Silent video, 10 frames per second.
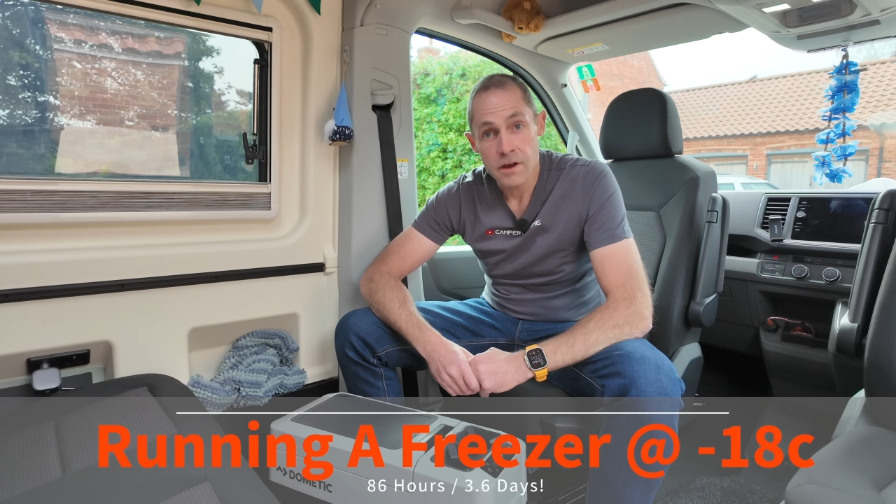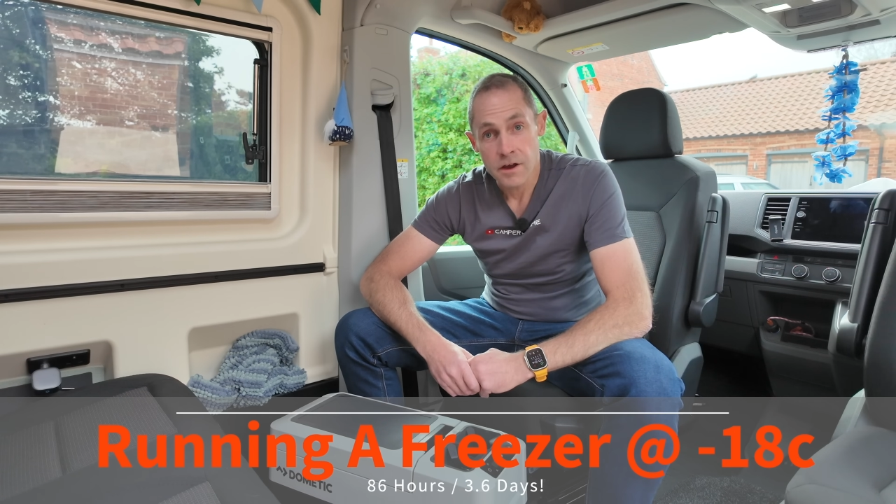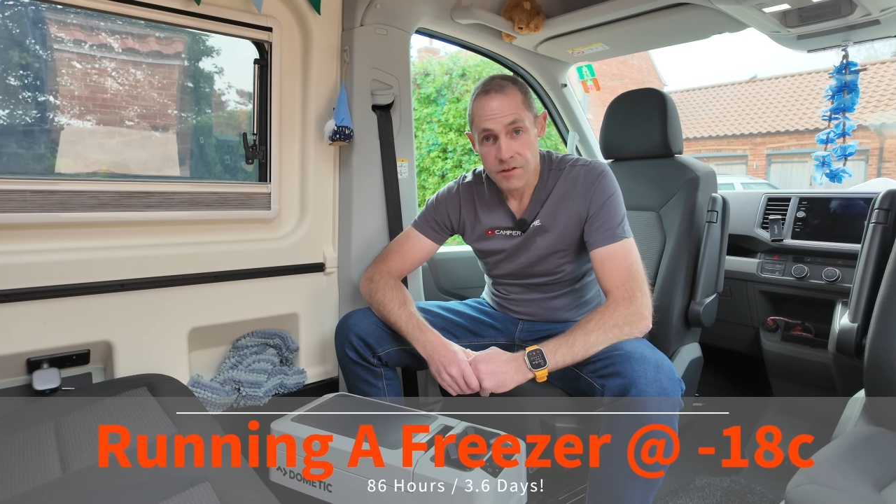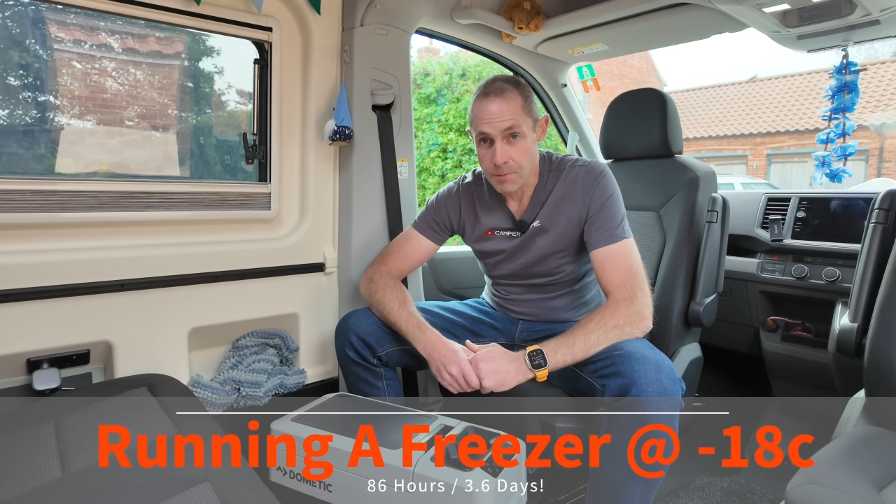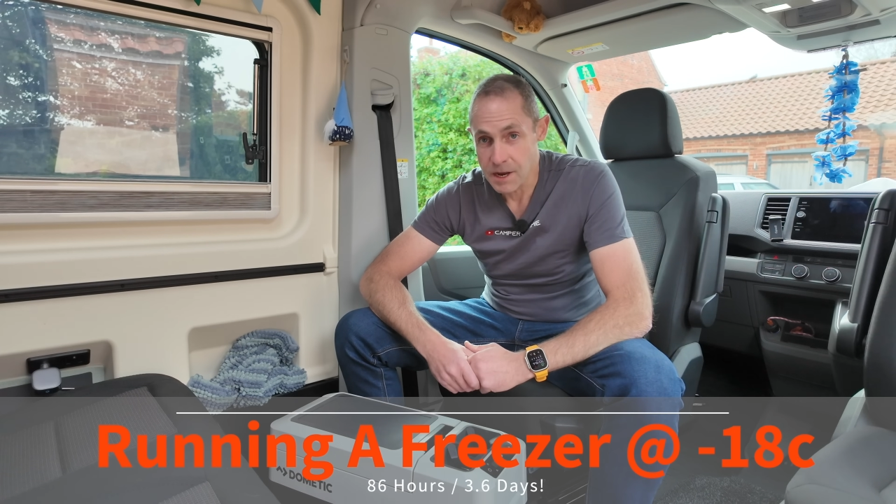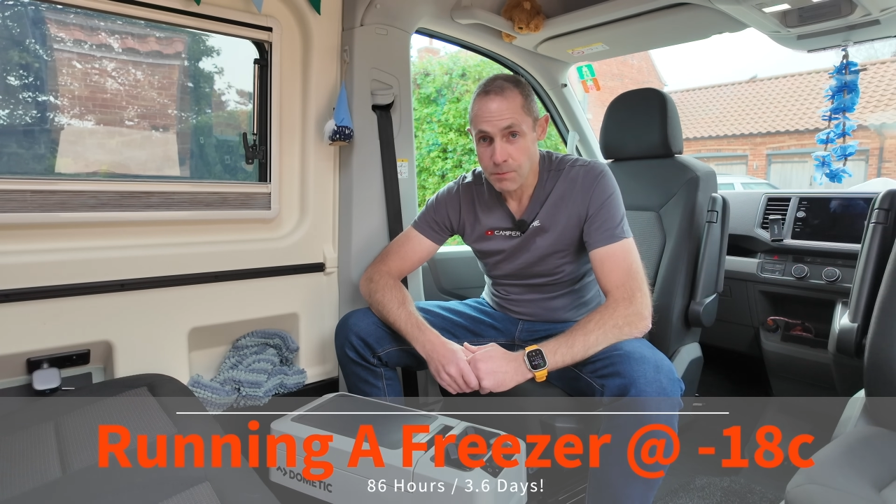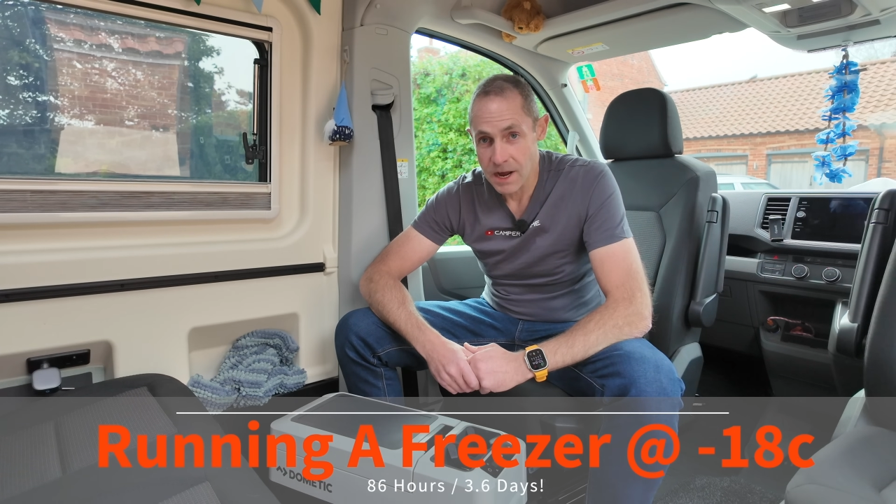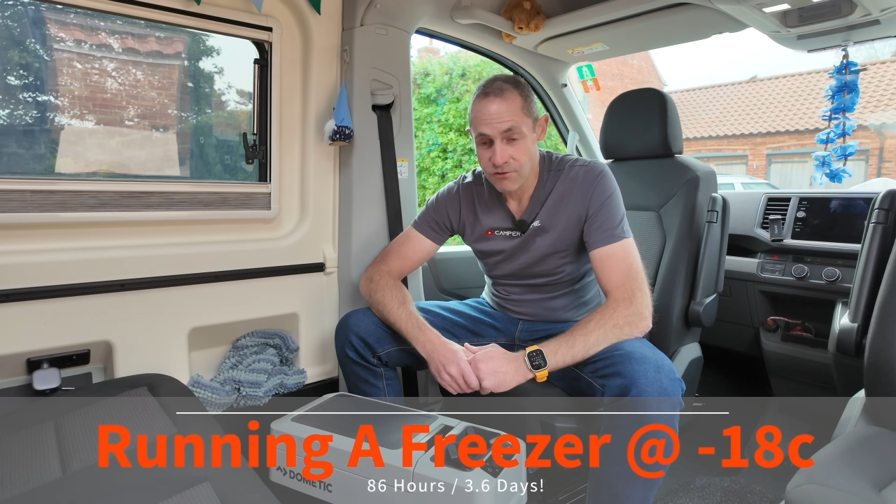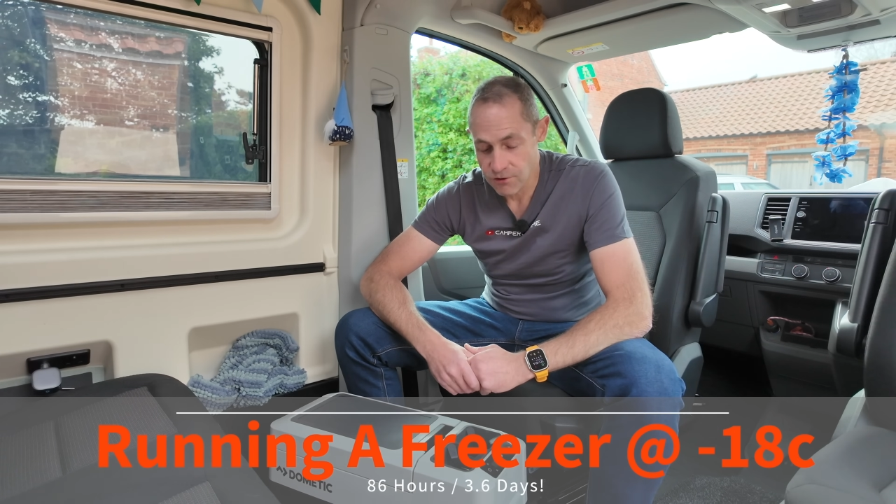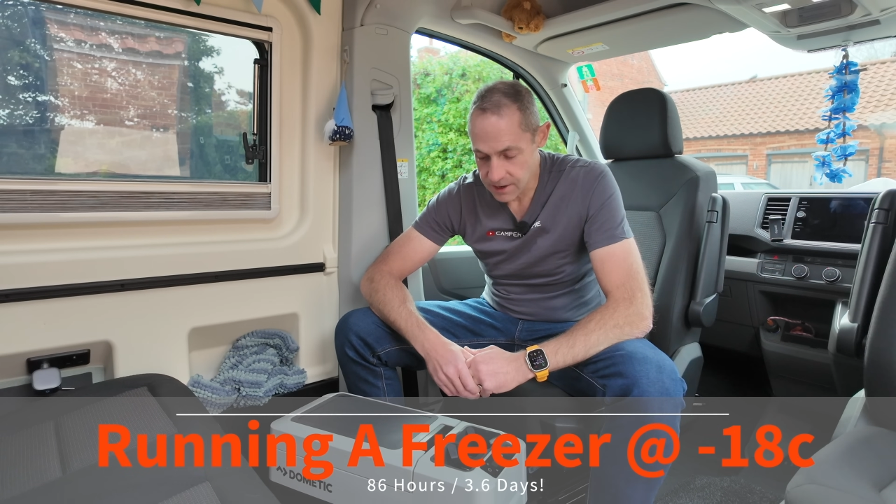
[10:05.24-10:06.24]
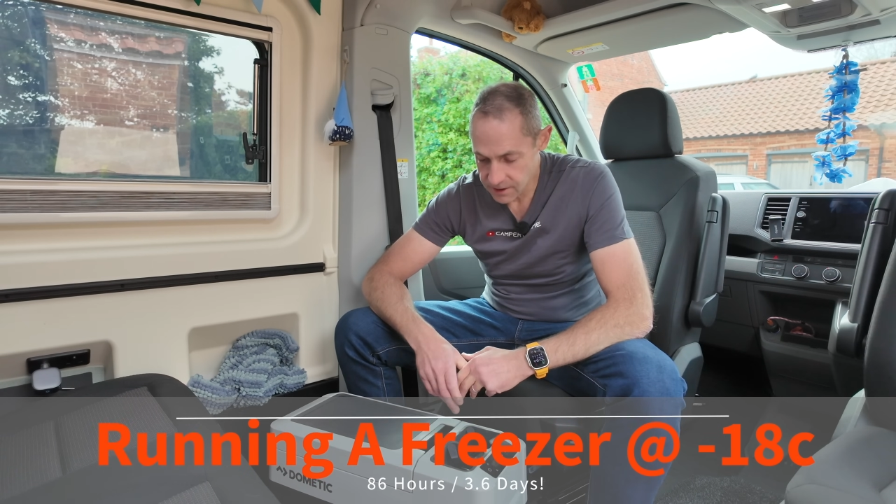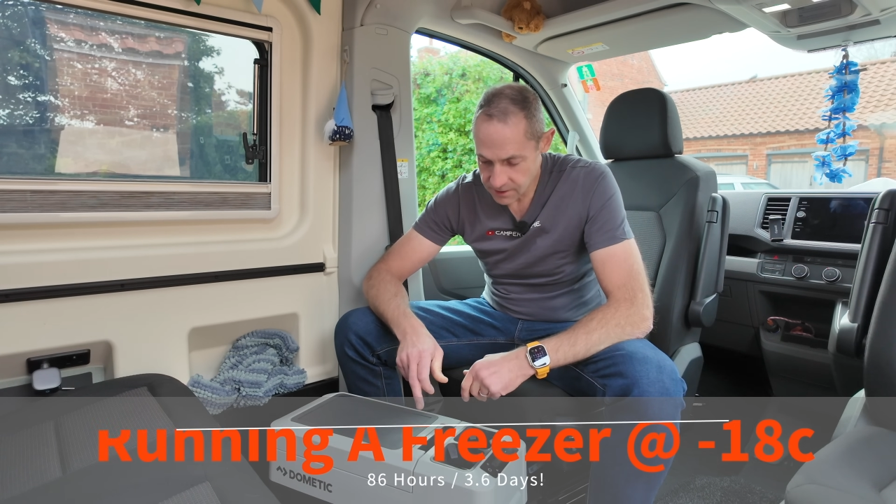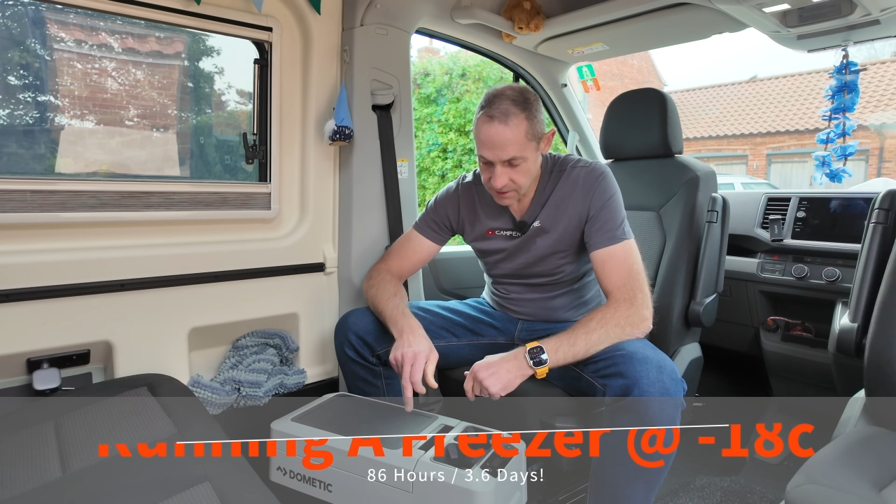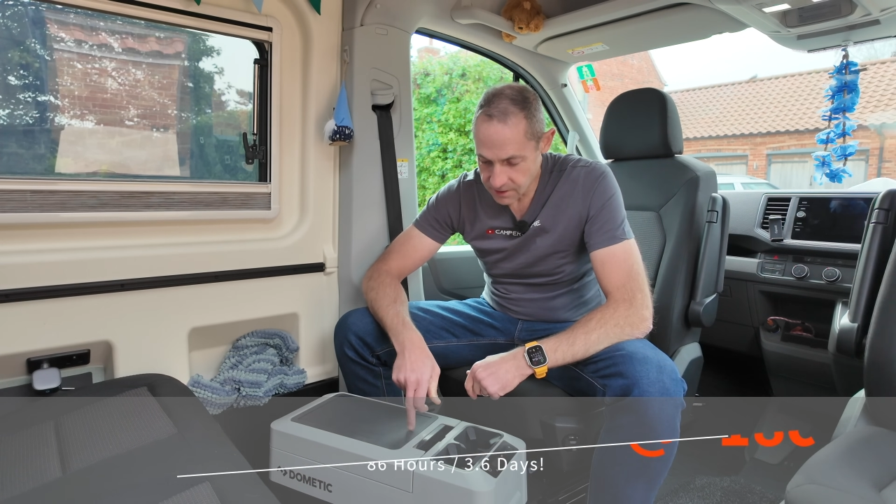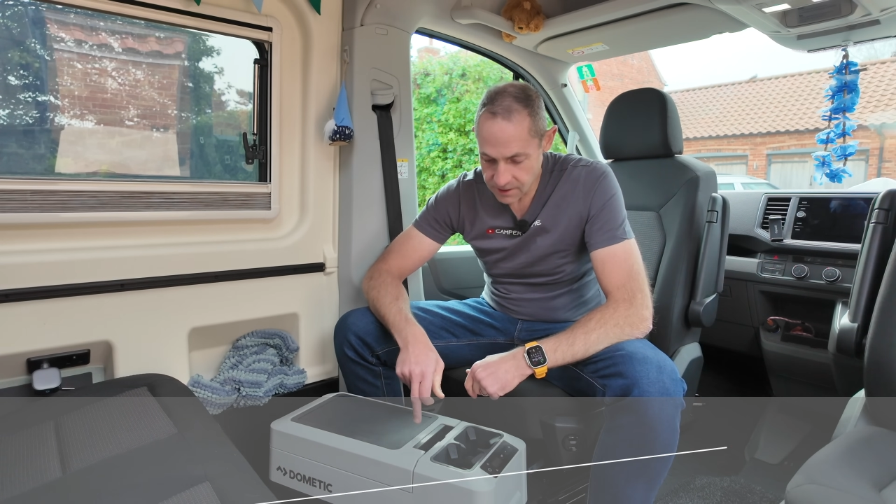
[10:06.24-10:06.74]
it's a big battery,
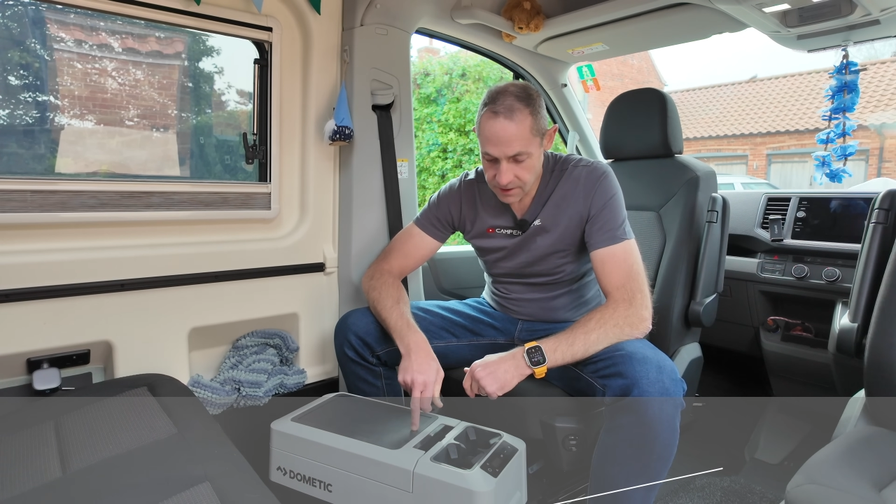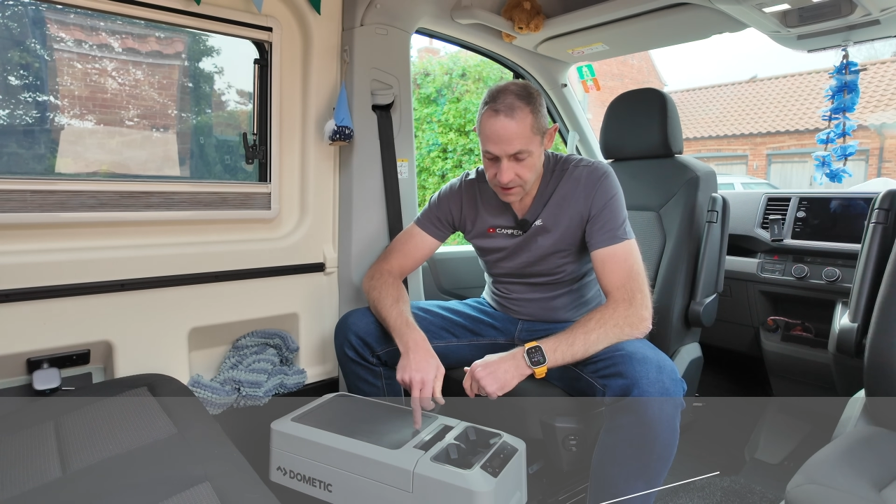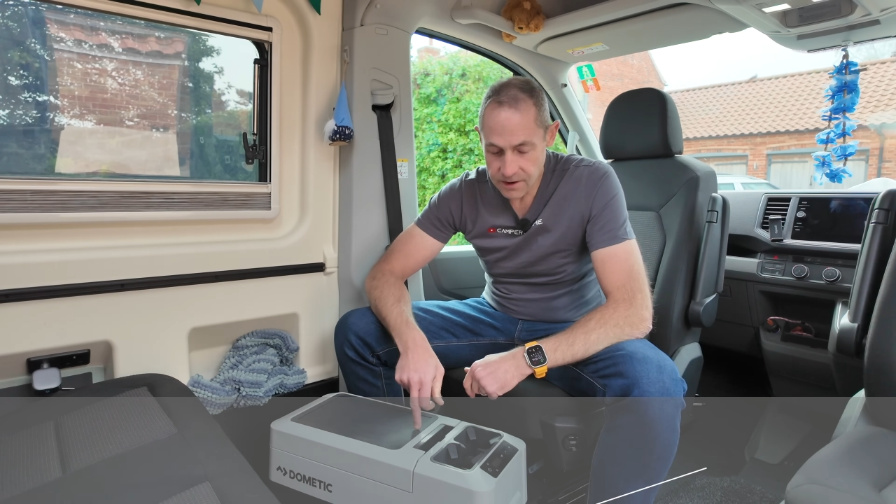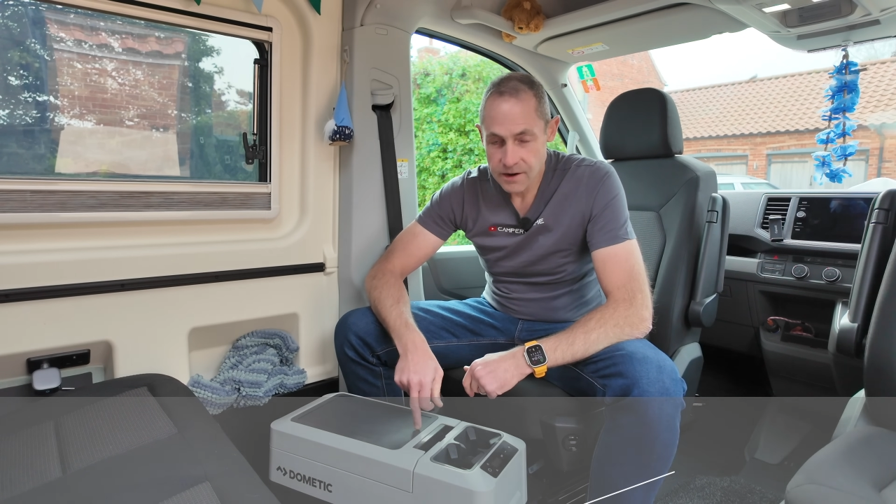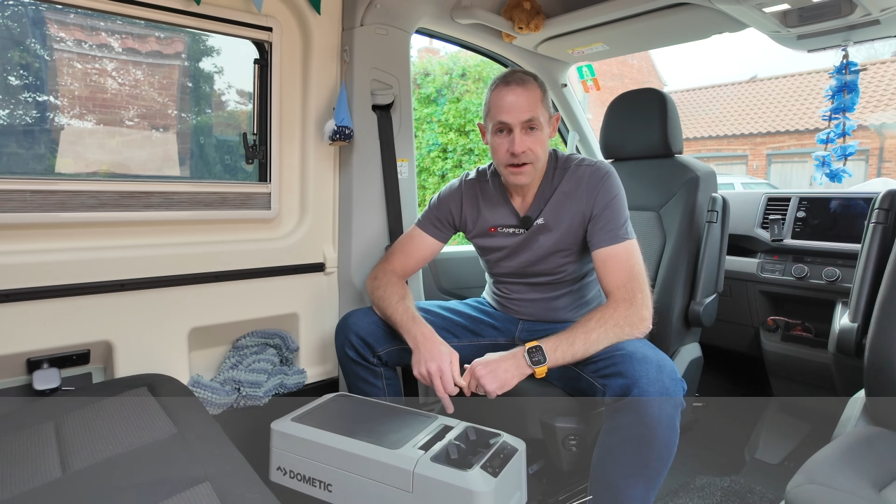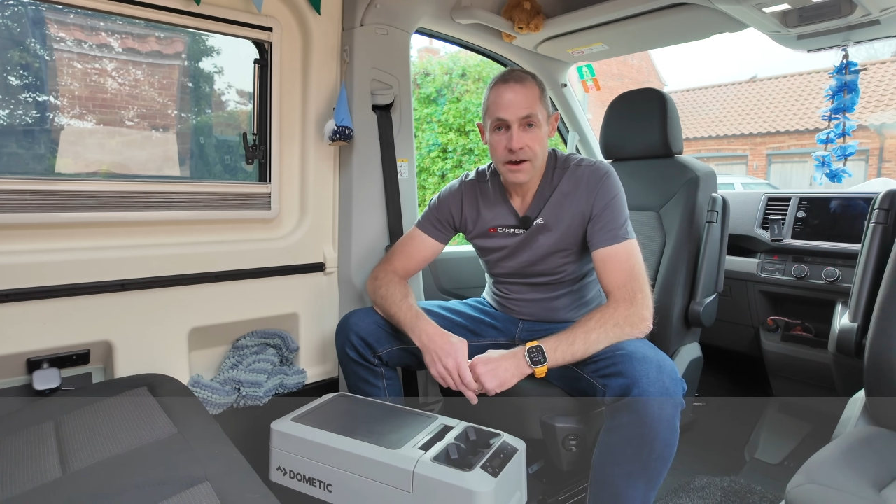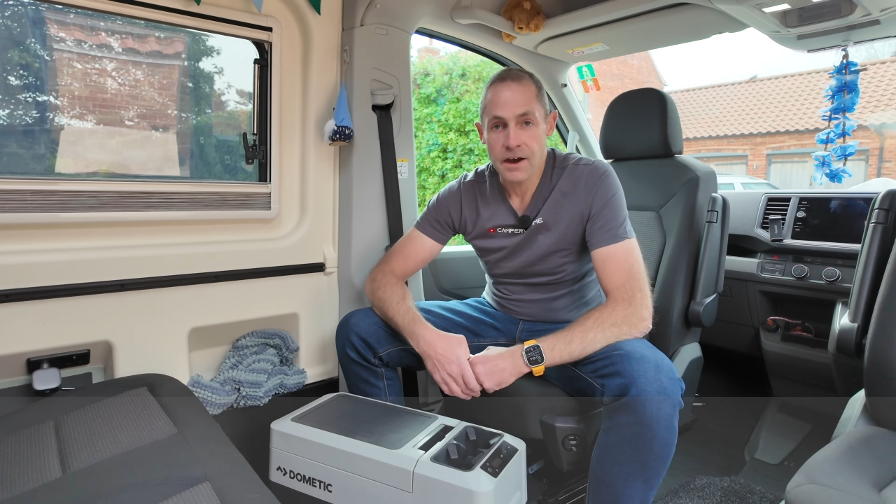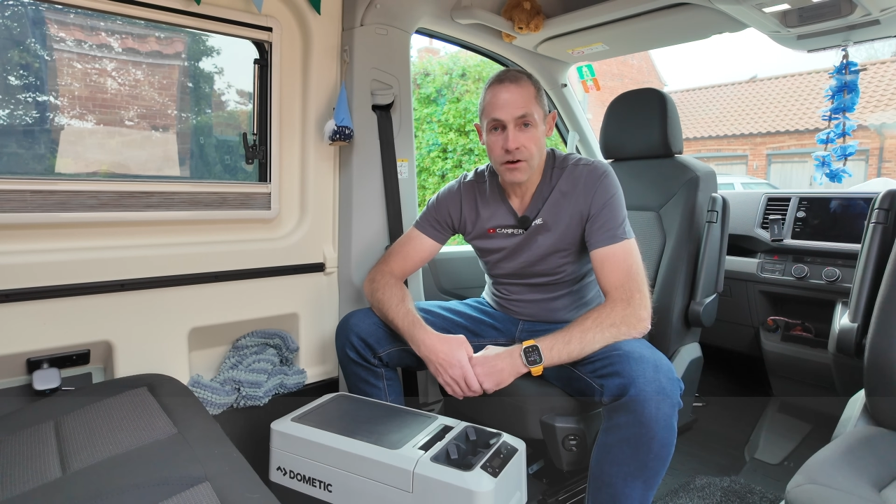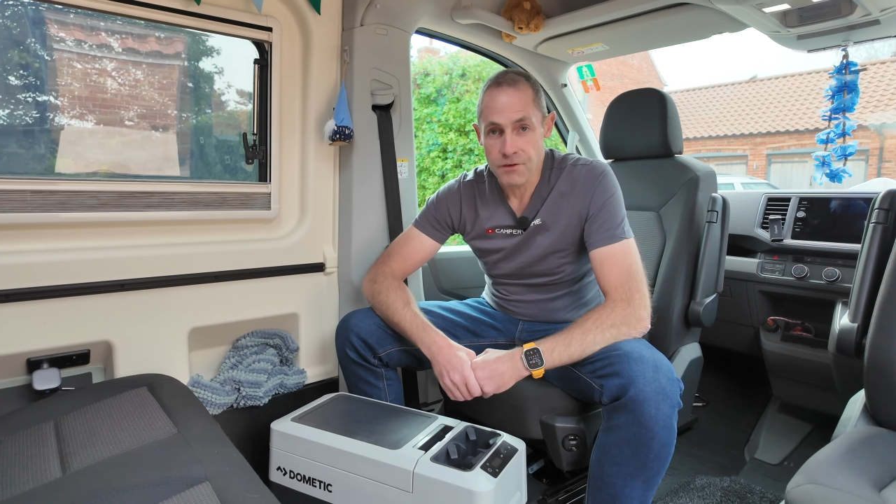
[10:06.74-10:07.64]
and